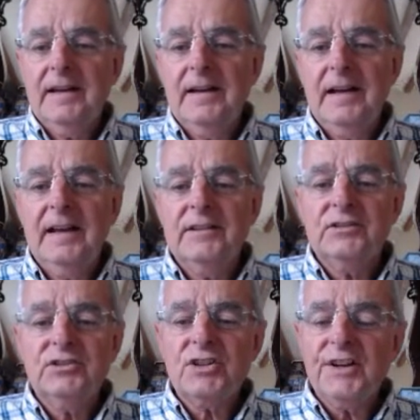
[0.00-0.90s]
and I'd
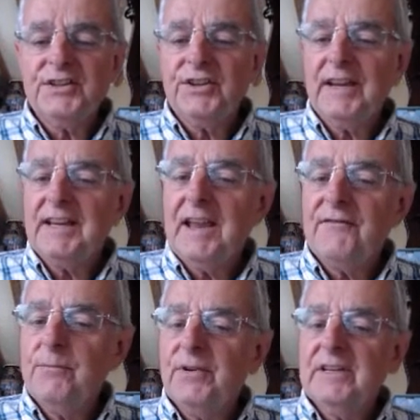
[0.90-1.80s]
just like to thank
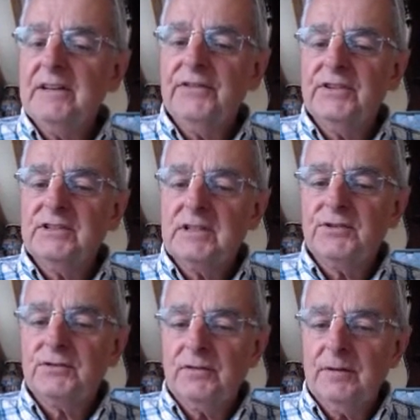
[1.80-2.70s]
everybody for the
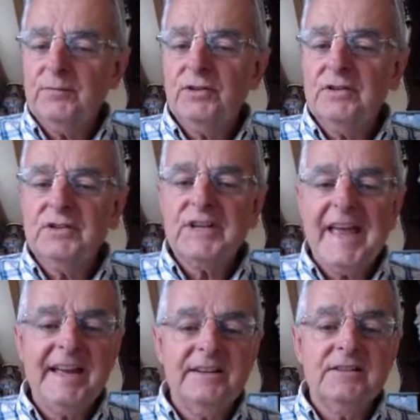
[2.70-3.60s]
subscriptions
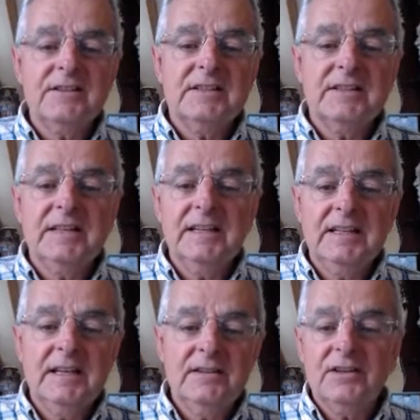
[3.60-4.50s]
and
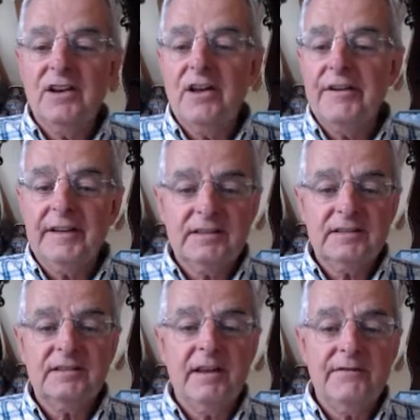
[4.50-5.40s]
the likes.
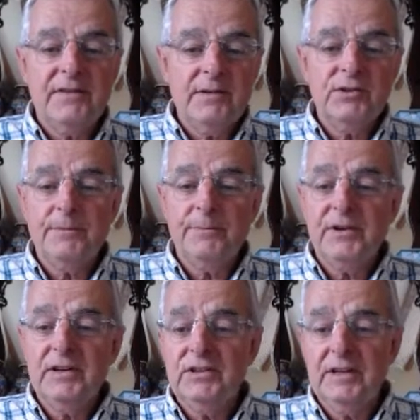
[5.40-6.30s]
They're very much
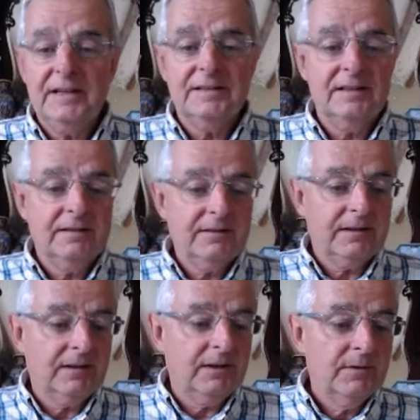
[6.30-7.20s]
appreciated.
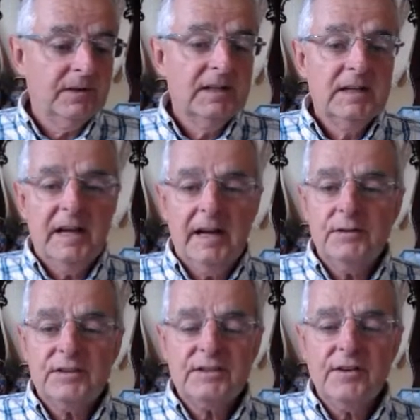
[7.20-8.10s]
Thank you.
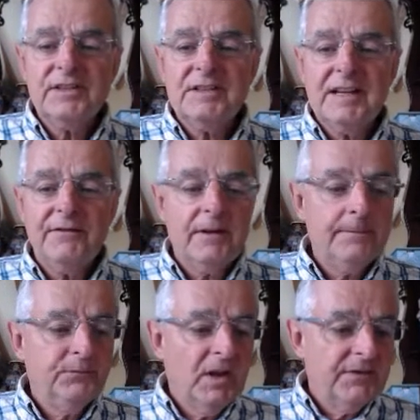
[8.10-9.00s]
Start as ever,
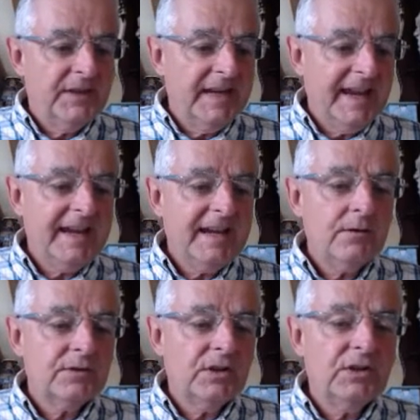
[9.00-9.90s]
the
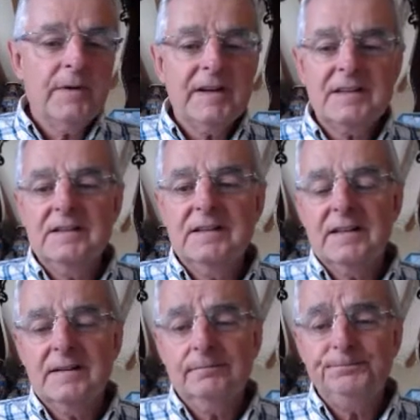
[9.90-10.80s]
AUD USD.